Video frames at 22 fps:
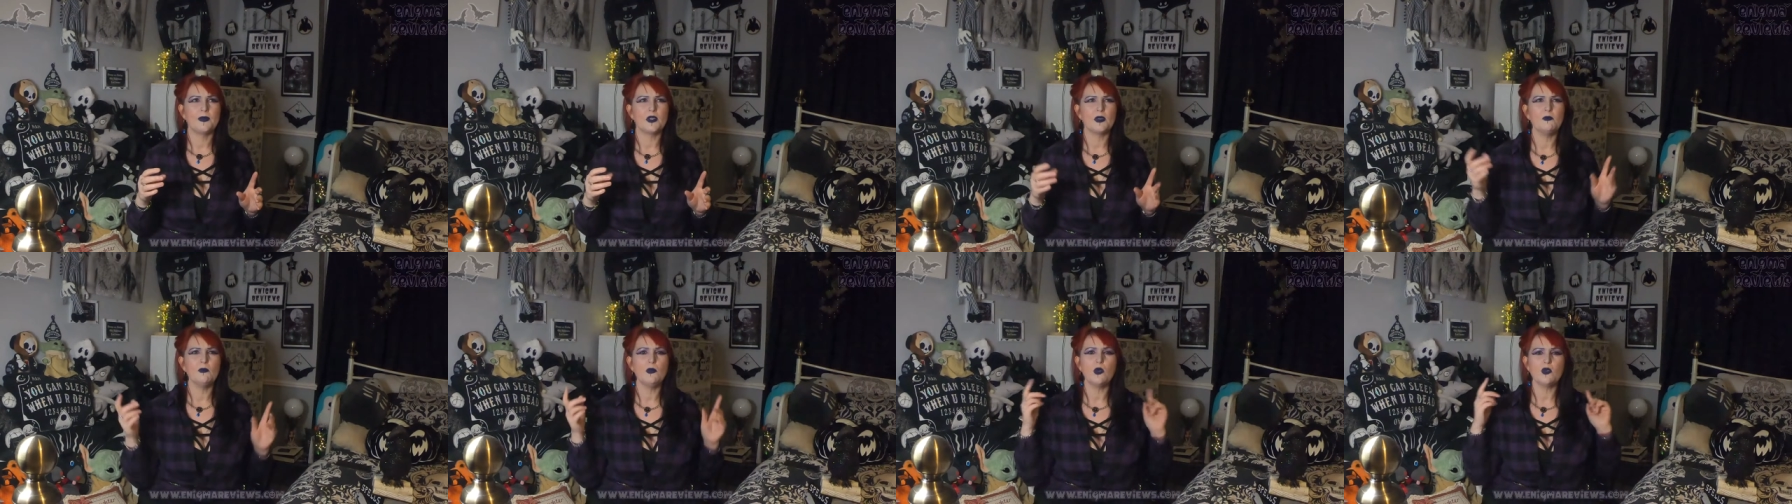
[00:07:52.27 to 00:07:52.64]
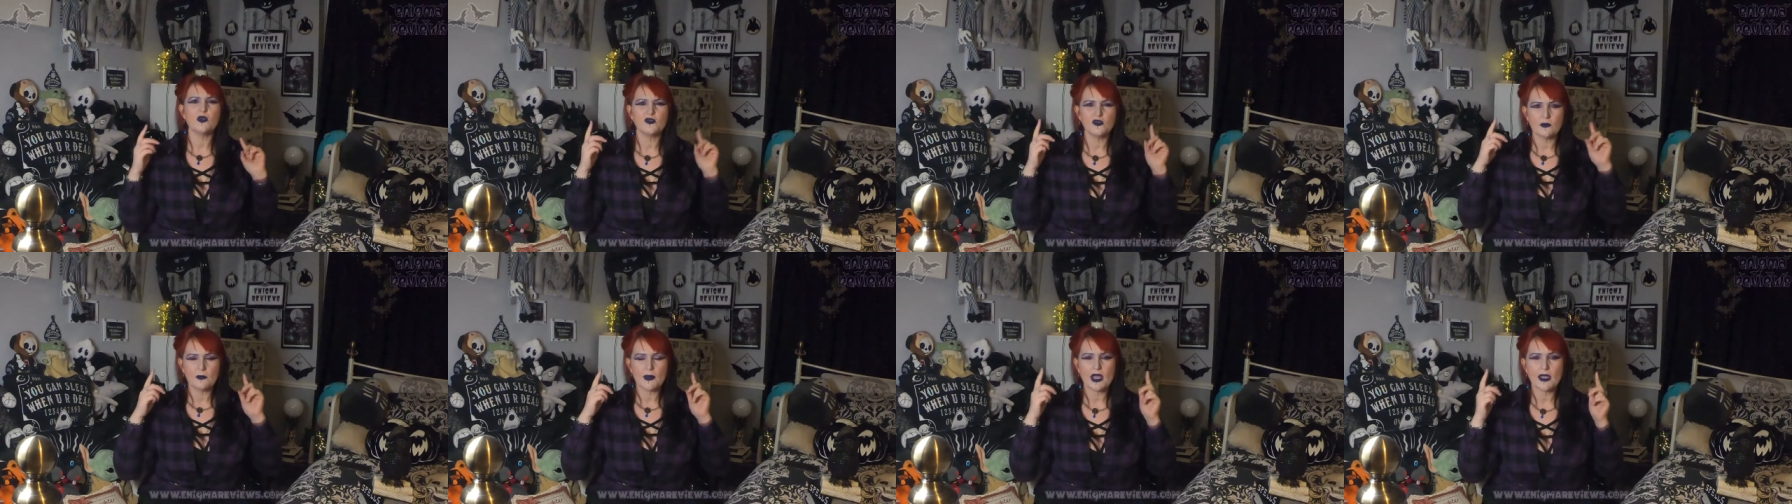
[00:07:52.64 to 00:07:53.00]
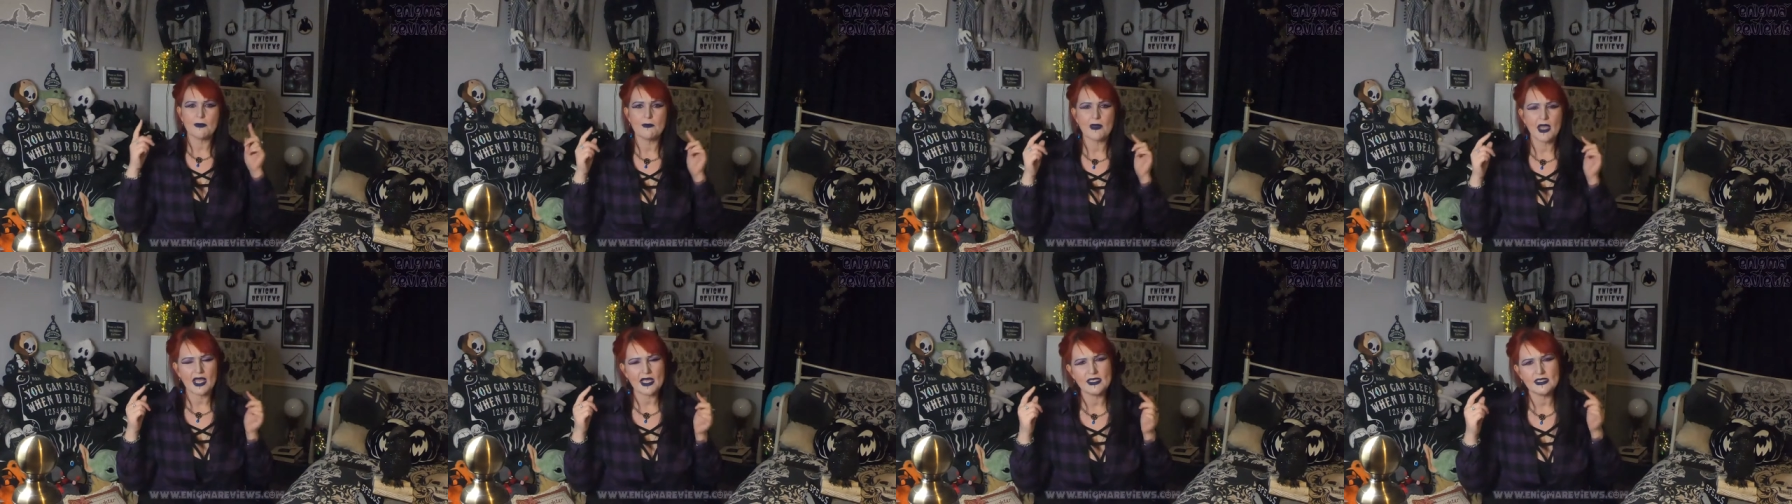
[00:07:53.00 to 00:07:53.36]
much for my
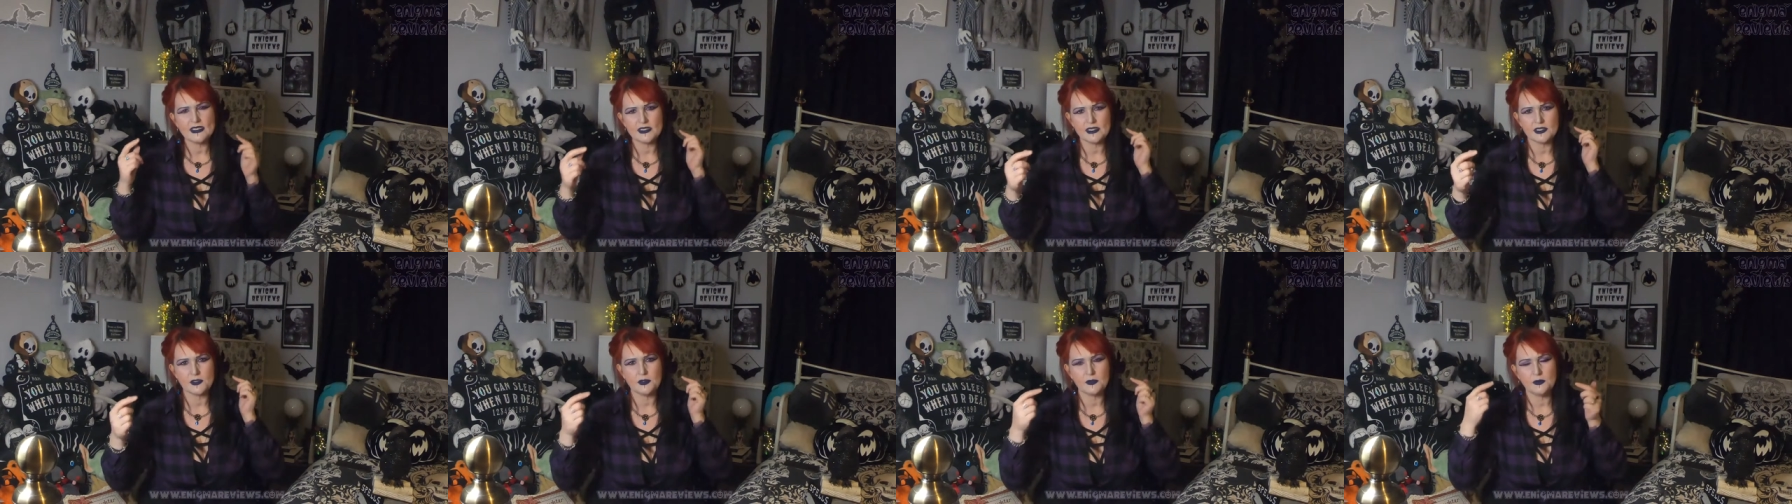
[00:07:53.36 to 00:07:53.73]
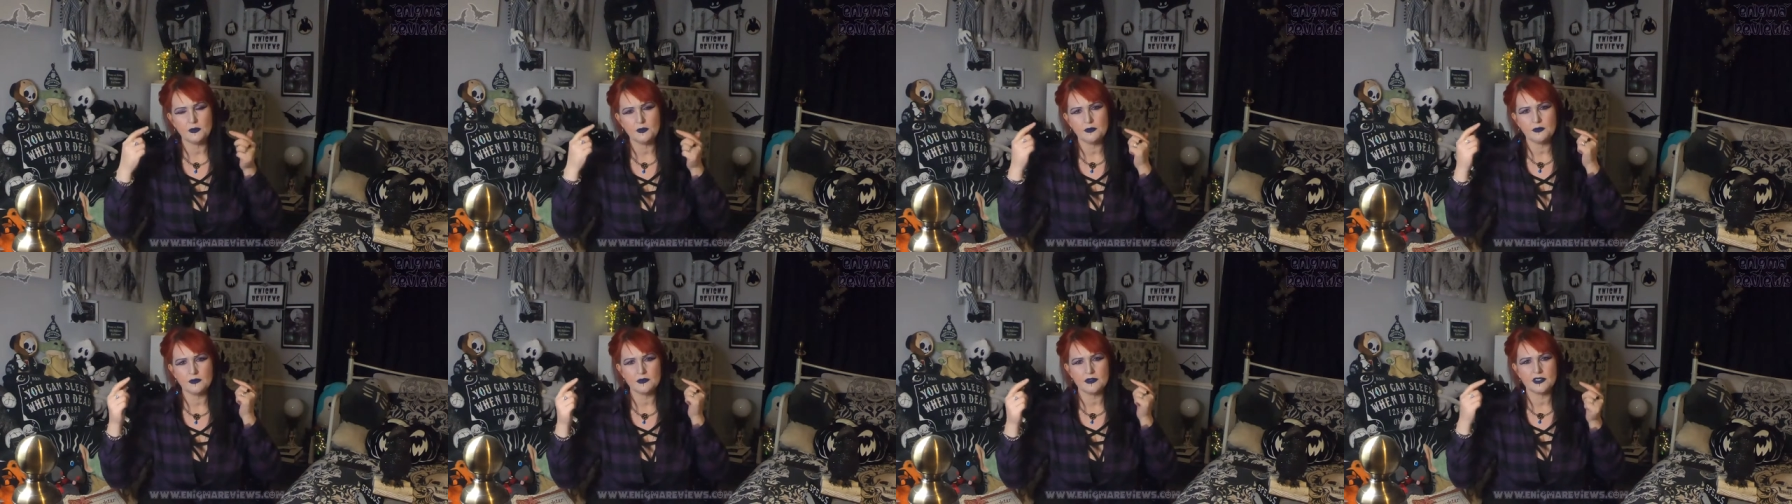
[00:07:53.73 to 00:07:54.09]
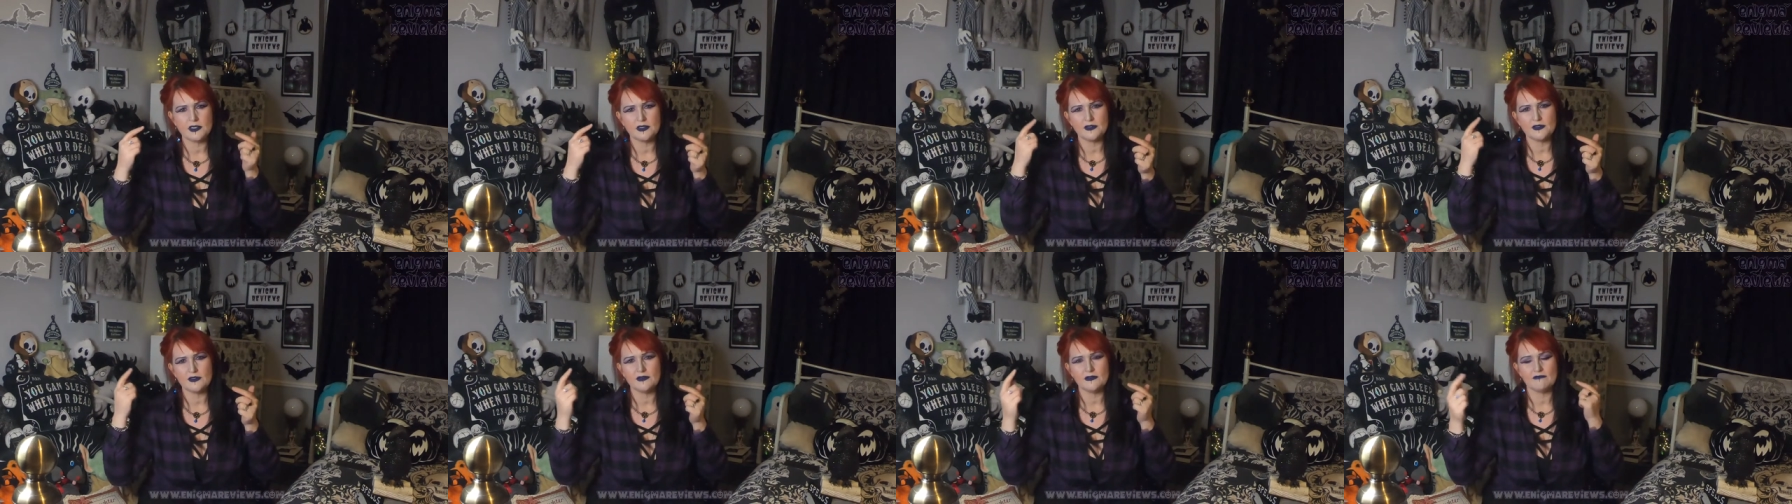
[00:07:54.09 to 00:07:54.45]
mind to
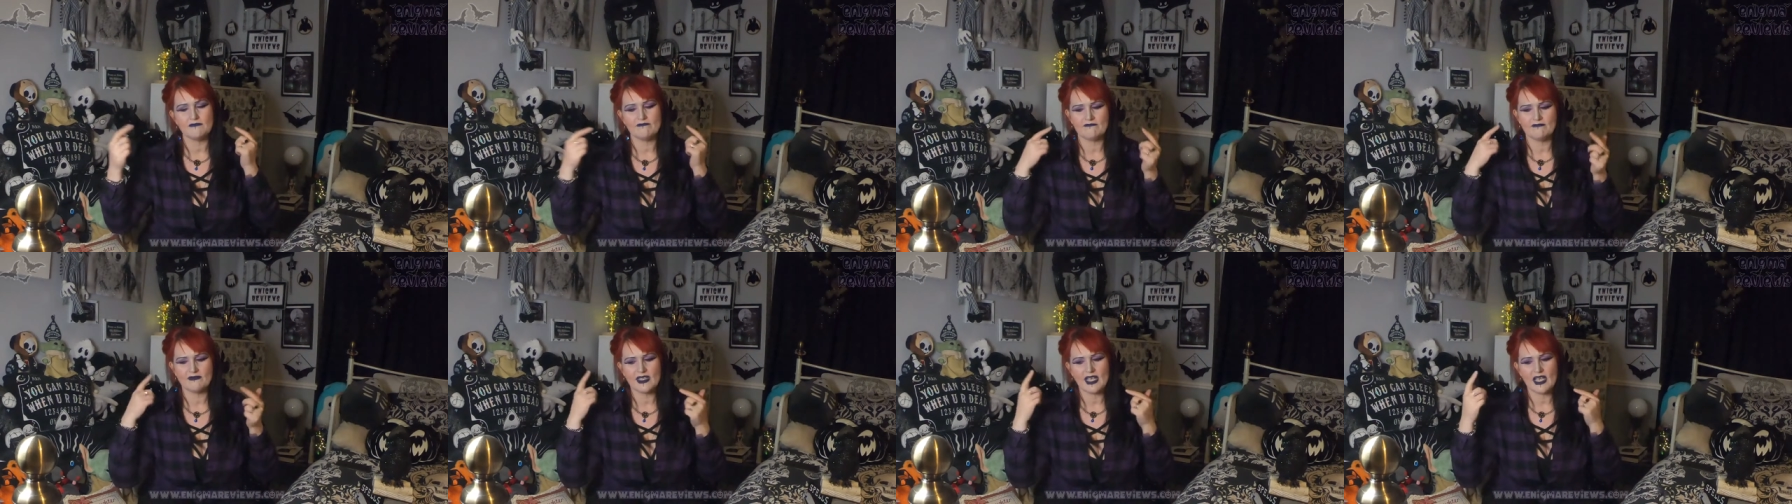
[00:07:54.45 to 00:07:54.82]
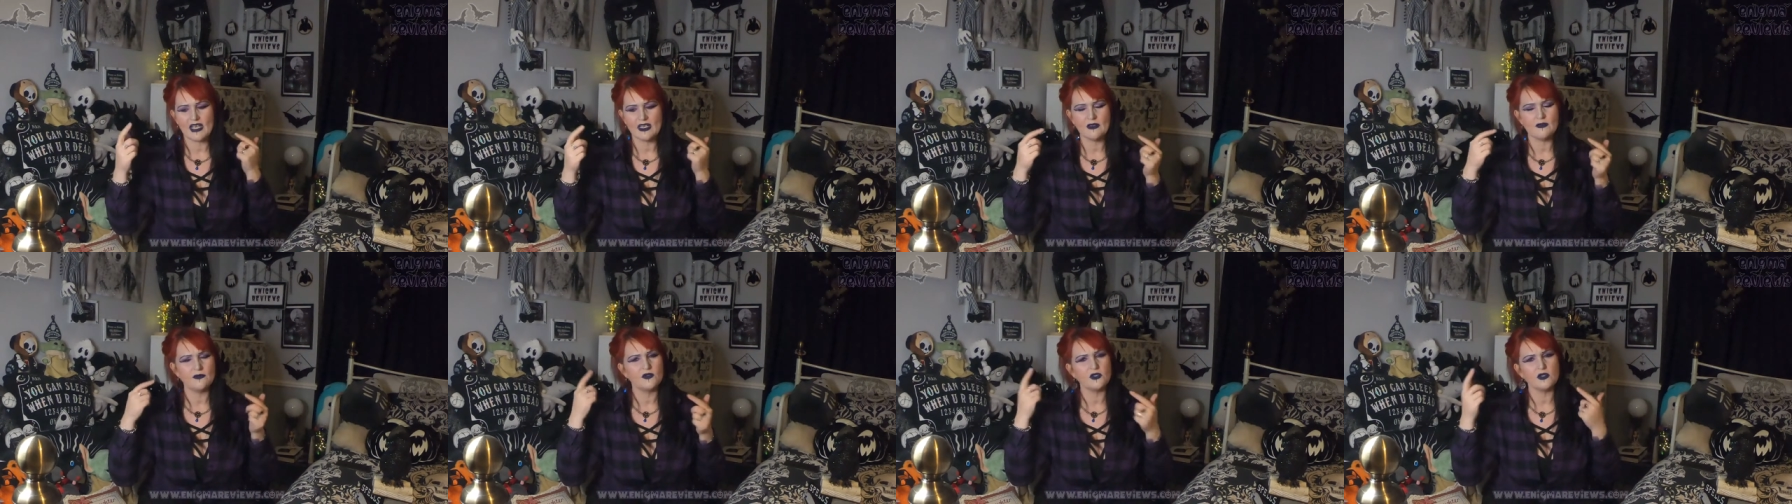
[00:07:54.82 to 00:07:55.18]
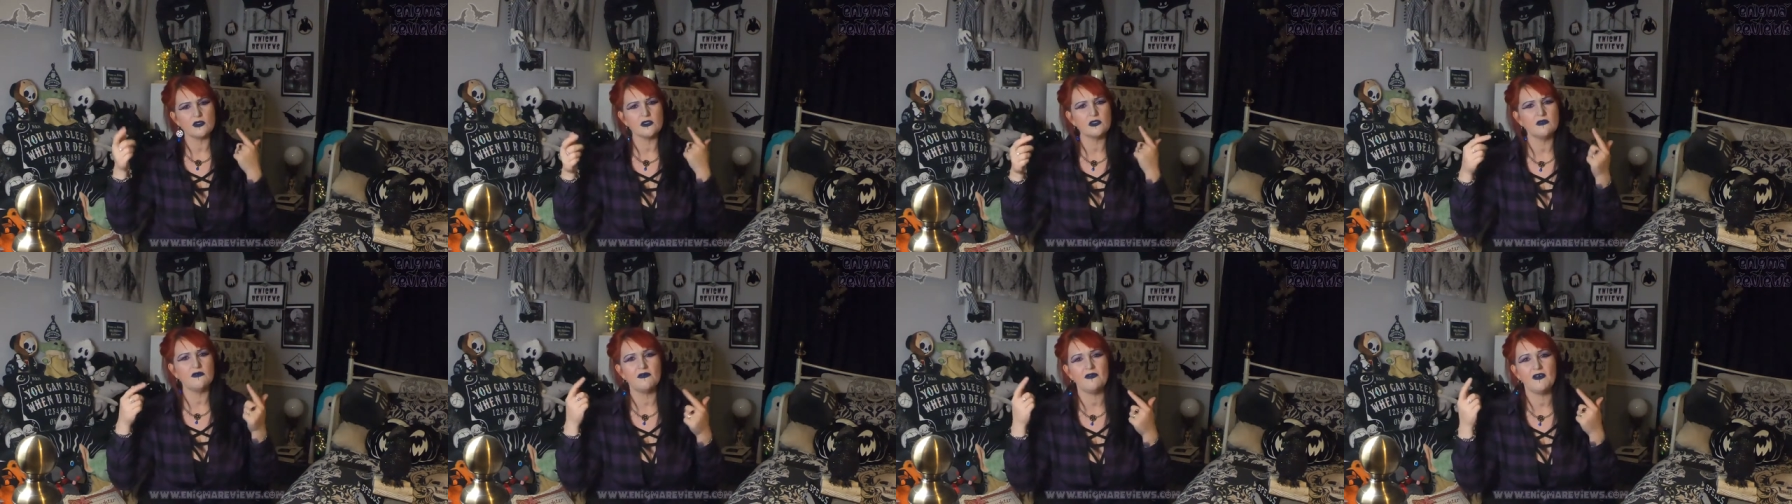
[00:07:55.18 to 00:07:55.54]
kind of
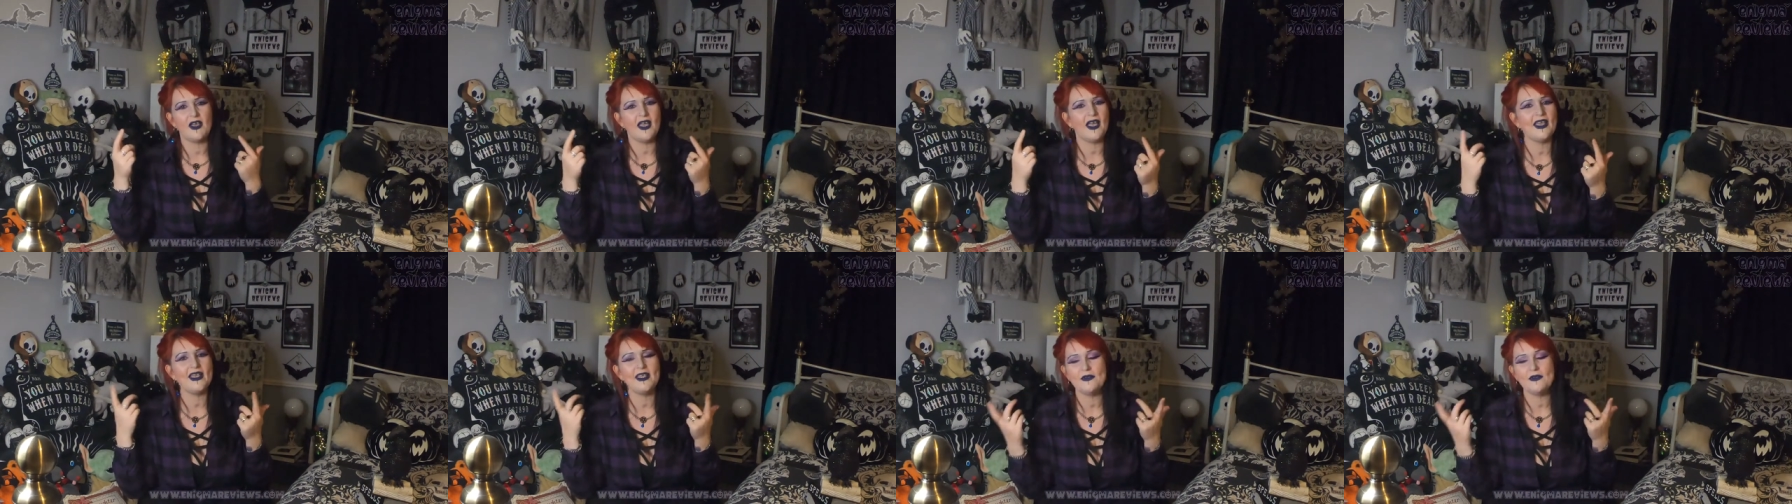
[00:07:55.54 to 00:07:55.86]
justify,